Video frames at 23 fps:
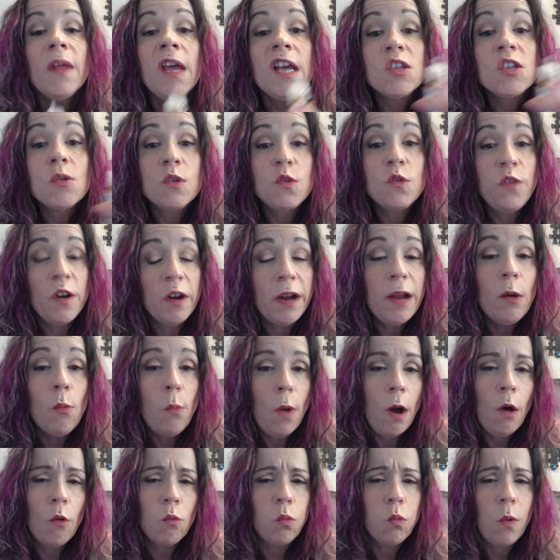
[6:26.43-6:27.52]
So it's very
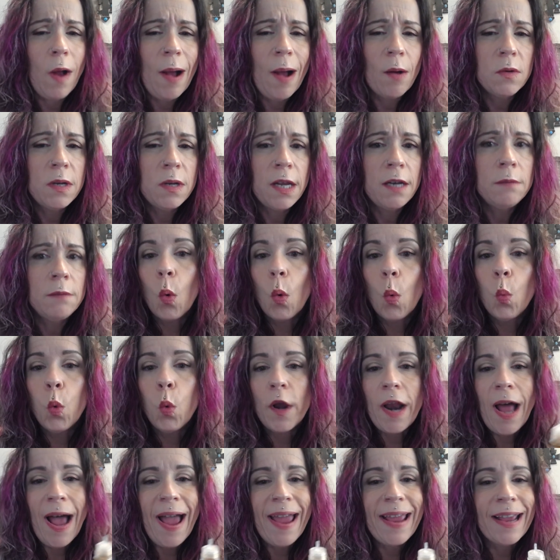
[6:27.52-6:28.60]
well rounded.
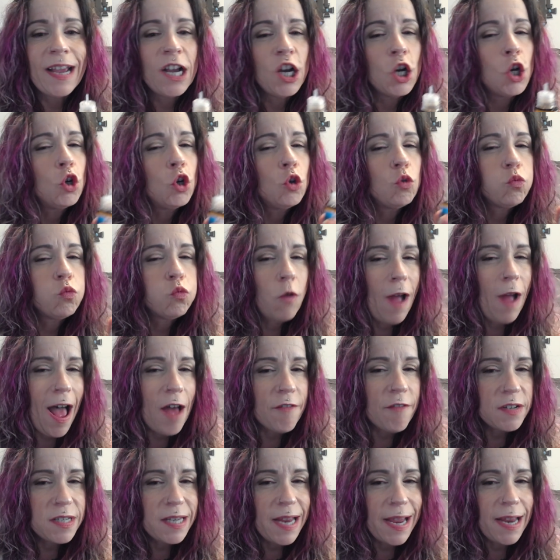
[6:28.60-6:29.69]
Would I
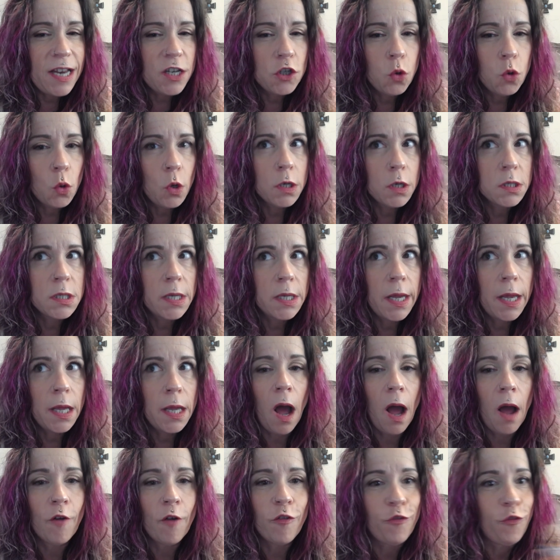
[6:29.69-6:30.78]
gravitate towards
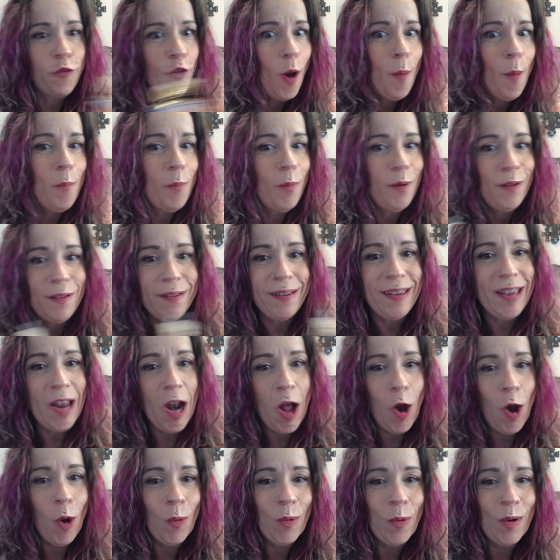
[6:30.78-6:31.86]
it from,
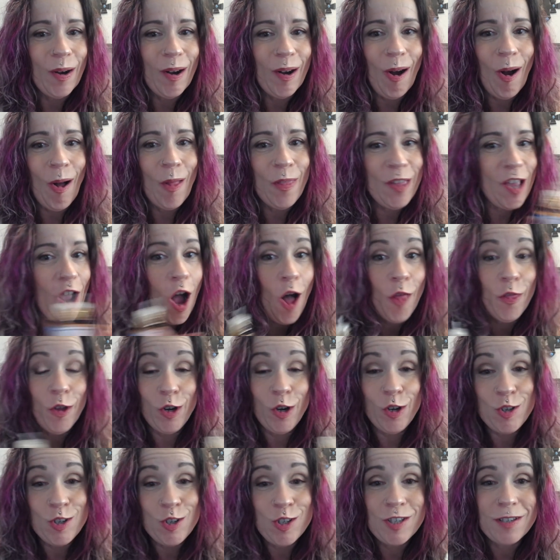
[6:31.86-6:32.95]
the
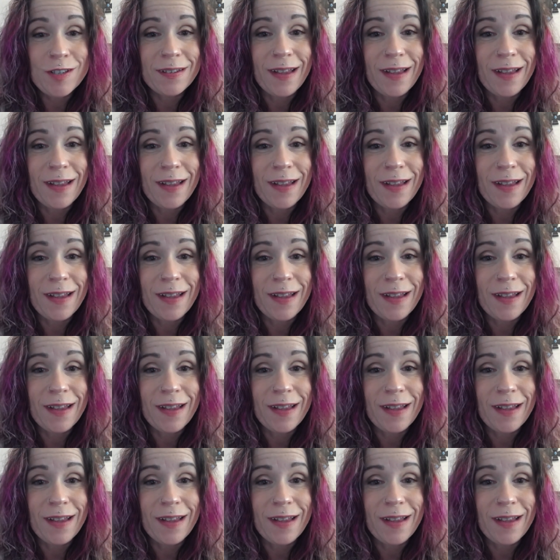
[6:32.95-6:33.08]
others?